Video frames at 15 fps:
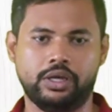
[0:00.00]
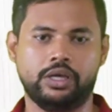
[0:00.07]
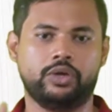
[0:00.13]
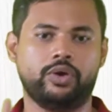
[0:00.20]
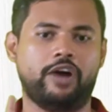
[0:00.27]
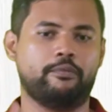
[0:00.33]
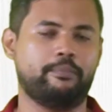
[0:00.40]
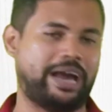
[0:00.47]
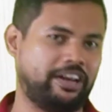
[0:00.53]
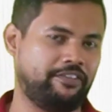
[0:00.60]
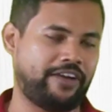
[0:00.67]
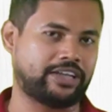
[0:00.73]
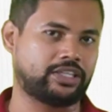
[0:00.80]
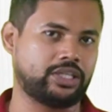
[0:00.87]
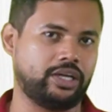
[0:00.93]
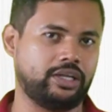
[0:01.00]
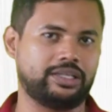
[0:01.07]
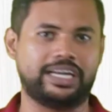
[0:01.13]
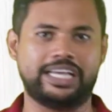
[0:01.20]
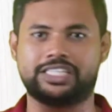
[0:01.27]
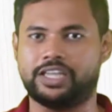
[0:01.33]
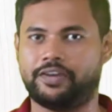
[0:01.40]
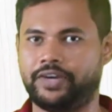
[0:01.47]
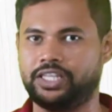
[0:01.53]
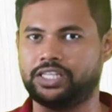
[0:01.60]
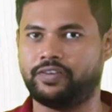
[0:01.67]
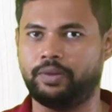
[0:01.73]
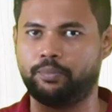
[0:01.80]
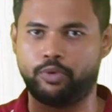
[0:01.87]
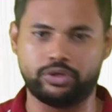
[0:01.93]
You have manufacturing that has
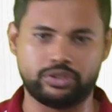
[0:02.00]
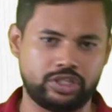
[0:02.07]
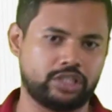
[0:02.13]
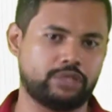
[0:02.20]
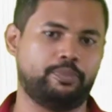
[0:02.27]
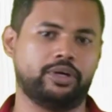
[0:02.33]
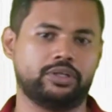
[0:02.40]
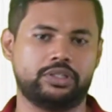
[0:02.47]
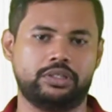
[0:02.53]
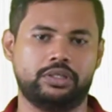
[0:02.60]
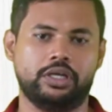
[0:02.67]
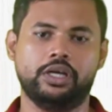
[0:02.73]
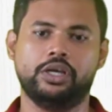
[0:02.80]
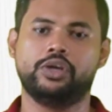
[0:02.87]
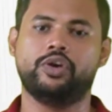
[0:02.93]
77.6%,